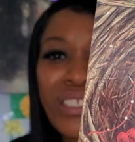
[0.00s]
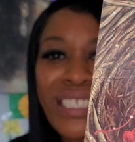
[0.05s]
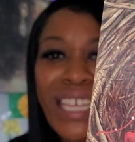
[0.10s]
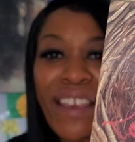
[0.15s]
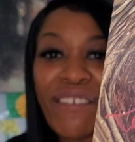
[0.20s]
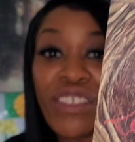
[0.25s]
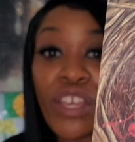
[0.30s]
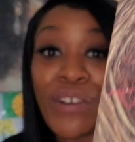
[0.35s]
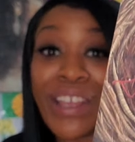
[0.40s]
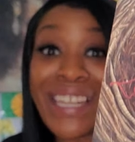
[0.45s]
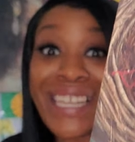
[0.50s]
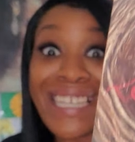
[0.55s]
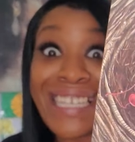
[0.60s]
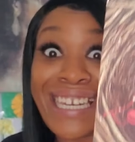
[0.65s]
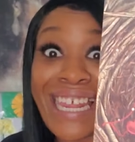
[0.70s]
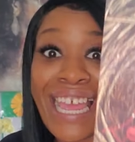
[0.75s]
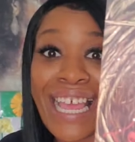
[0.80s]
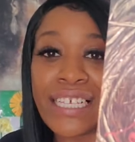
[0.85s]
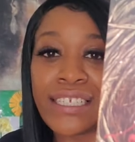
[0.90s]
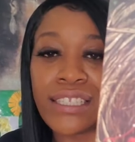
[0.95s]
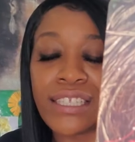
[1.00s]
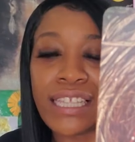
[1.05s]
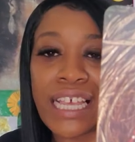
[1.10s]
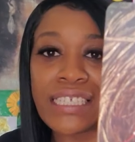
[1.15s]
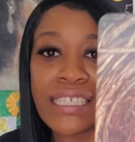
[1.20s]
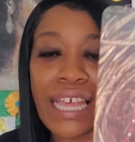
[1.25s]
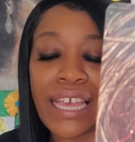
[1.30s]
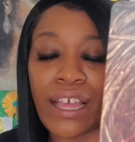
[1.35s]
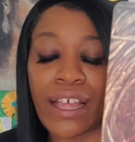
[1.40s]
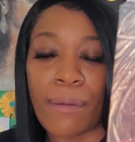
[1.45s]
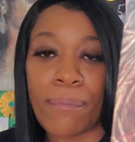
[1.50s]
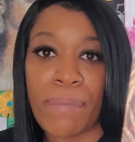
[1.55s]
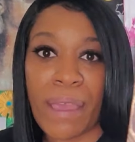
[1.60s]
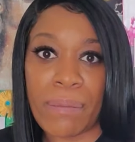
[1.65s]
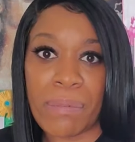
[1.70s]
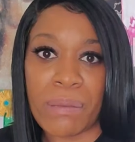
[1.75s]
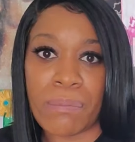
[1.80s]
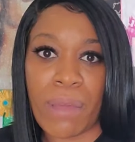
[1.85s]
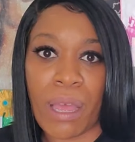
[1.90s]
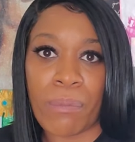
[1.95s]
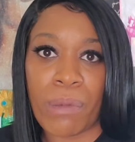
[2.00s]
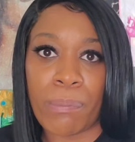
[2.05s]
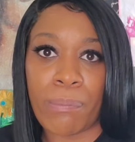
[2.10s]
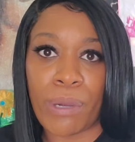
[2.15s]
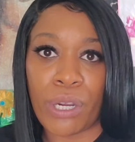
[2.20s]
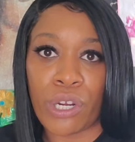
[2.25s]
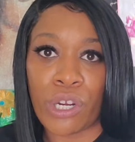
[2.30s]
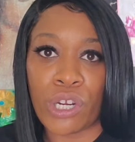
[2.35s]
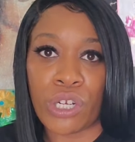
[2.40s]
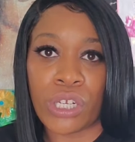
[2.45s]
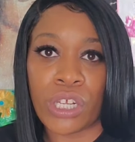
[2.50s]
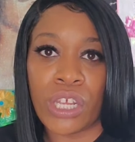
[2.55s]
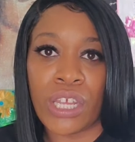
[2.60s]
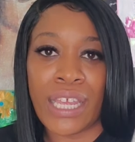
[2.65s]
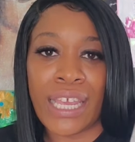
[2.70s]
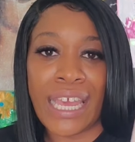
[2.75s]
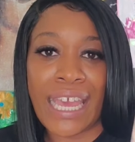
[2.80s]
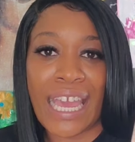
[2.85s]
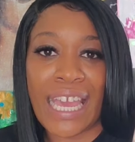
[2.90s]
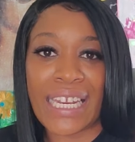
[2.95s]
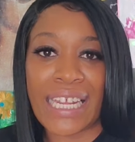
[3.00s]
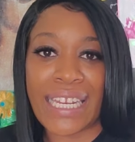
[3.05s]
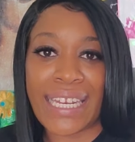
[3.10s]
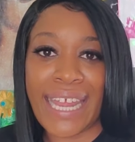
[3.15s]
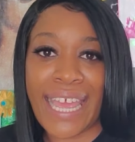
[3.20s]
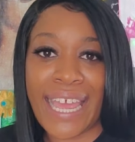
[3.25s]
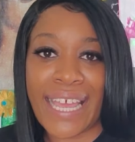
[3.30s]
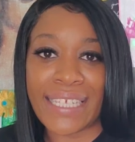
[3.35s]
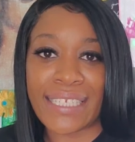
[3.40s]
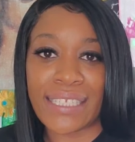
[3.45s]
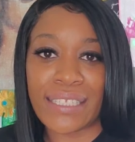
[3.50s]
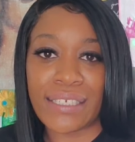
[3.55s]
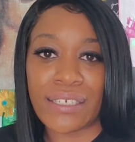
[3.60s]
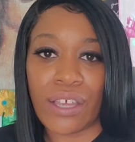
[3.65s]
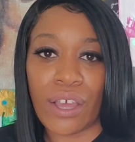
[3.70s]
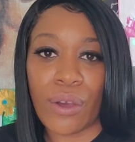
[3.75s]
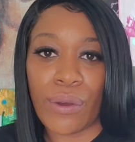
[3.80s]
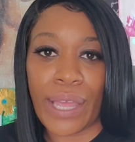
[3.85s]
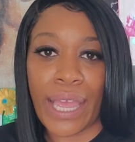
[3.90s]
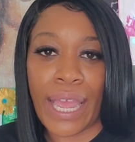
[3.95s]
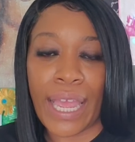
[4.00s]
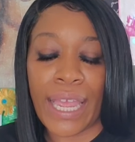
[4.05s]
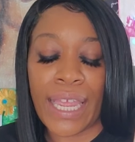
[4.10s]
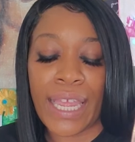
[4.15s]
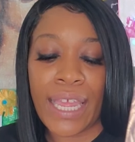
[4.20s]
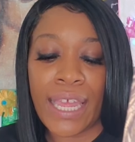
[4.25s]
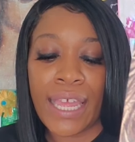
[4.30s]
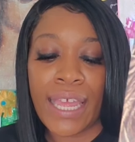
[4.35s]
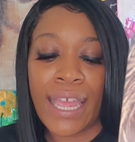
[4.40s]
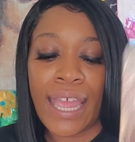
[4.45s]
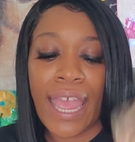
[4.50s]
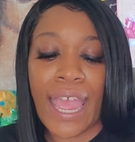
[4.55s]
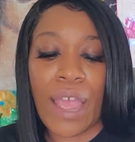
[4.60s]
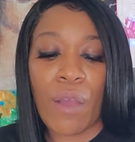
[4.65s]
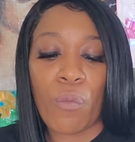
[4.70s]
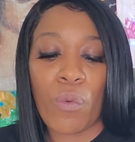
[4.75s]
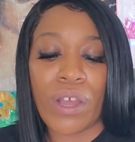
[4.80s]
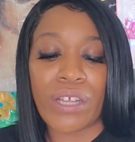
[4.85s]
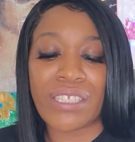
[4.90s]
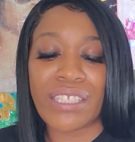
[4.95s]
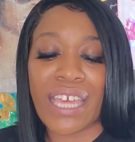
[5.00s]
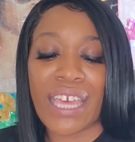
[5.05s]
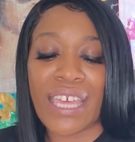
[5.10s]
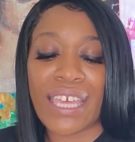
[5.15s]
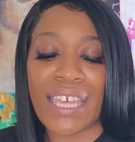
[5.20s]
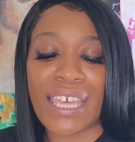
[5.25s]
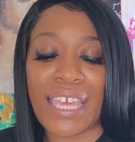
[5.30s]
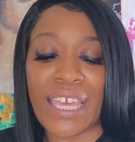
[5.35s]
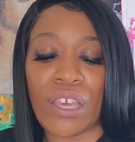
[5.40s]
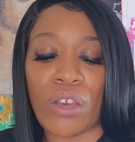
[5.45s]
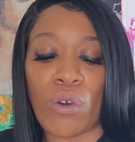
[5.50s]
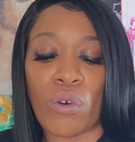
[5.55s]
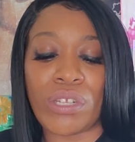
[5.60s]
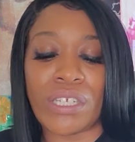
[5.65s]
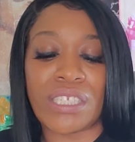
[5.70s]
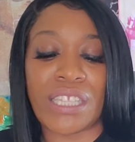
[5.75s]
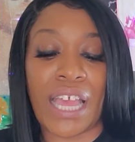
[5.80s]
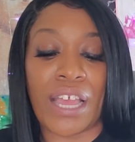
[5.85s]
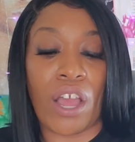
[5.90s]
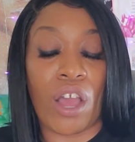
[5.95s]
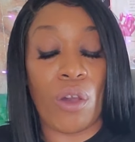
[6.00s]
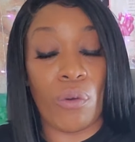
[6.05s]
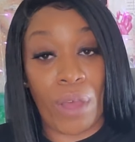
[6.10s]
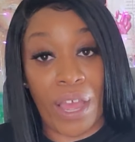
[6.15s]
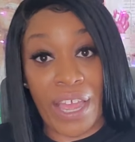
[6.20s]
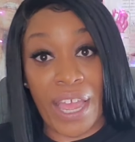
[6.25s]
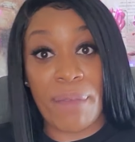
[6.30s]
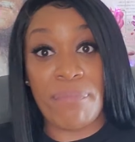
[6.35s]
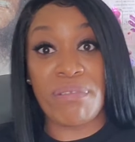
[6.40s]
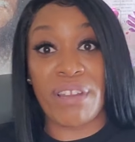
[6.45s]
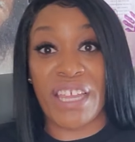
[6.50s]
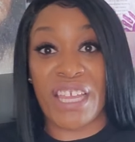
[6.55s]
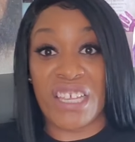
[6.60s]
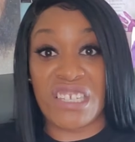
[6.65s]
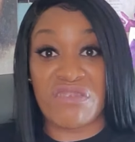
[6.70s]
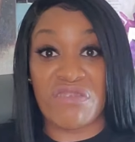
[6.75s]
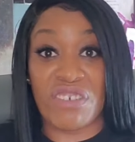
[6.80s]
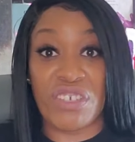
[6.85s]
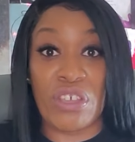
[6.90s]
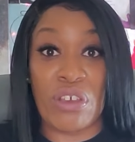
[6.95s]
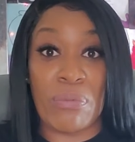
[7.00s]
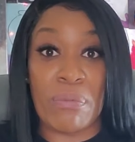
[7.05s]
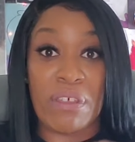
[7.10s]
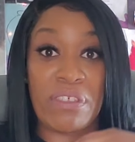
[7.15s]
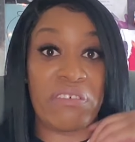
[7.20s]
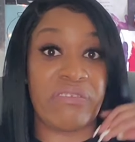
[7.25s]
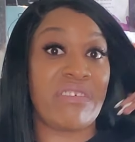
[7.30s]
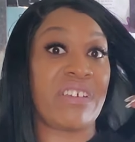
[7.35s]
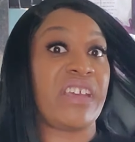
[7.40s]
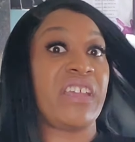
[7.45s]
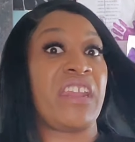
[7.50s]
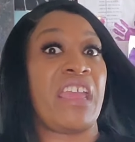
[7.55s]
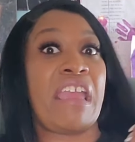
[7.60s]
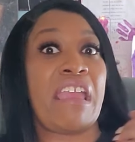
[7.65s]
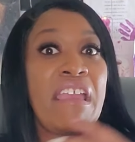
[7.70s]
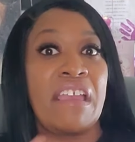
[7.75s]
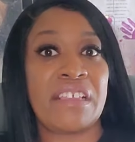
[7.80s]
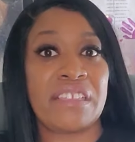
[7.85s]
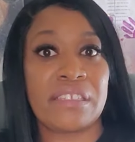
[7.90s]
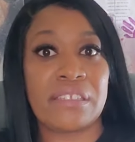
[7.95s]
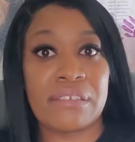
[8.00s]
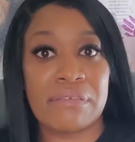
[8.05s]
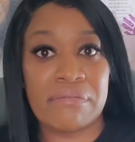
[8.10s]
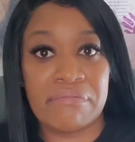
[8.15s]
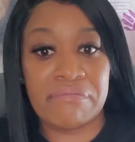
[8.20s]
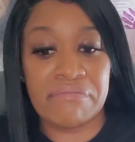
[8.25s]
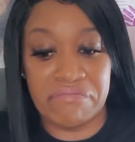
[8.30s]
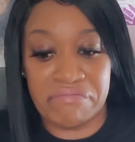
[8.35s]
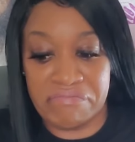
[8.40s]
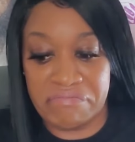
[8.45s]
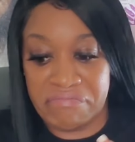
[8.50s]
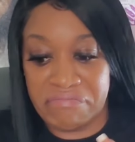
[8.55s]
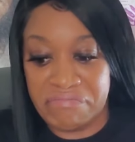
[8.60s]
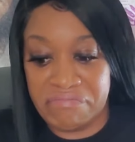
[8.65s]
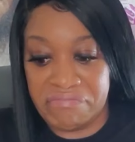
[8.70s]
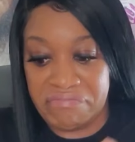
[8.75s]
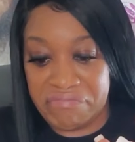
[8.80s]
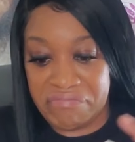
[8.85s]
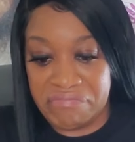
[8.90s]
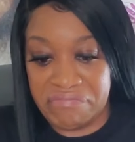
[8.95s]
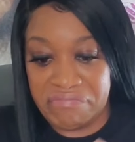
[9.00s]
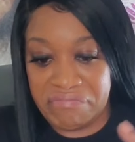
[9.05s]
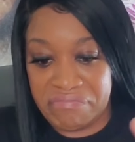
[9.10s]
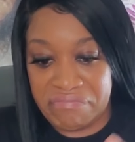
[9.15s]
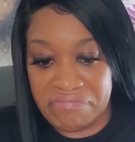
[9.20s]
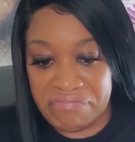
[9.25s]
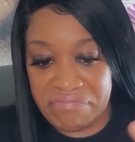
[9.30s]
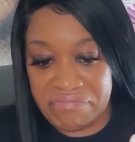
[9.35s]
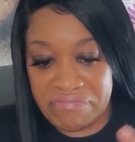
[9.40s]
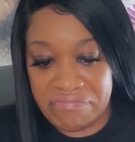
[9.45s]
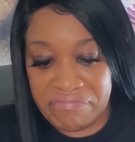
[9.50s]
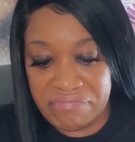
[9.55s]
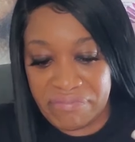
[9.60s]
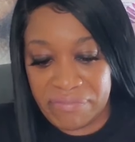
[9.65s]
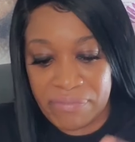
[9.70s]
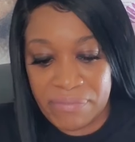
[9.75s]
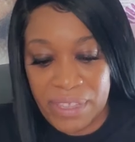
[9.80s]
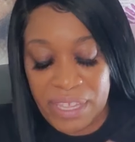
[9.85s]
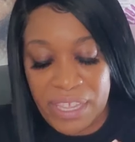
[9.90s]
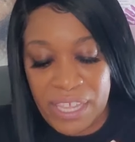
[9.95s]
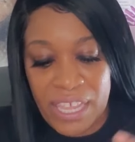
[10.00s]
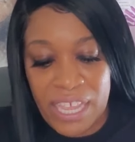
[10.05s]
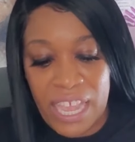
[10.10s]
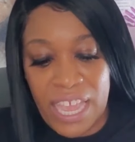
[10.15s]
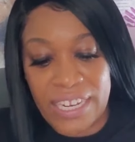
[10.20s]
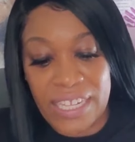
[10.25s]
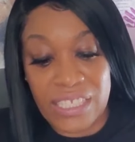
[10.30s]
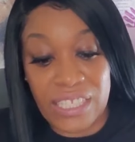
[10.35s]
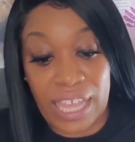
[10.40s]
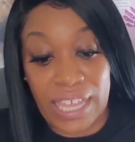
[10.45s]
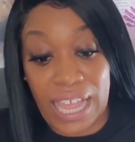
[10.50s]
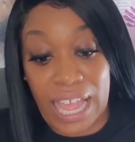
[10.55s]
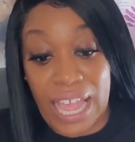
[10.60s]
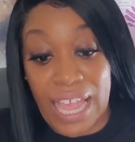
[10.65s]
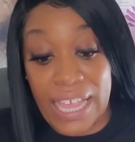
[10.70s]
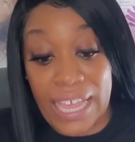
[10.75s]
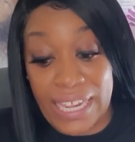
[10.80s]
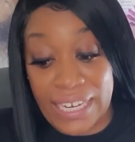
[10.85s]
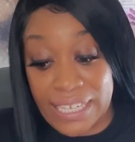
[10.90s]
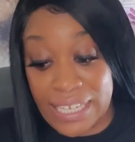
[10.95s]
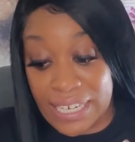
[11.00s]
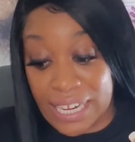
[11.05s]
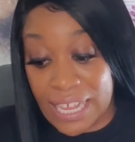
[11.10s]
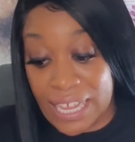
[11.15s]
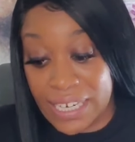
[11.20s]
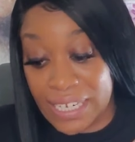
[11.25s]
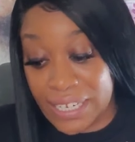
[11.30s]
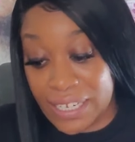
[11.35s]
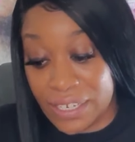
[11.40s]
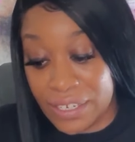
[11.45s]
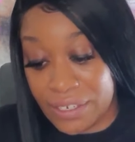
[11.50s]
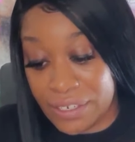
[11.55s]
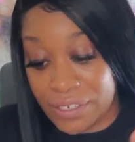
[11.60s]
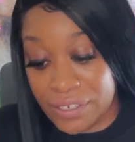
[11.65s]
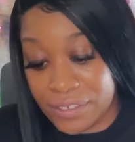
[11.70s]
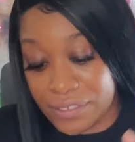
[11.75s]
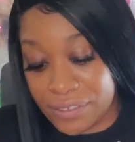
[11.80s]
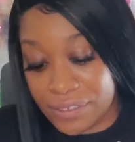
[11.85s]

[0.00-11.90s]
safe. They're in a nest. That's like a baby mama bird in a nest, okay? And once they healed, it's like, oh, I got plans for your motherfucking ass. Mm-hmm. And it's like, I gotta get out of here.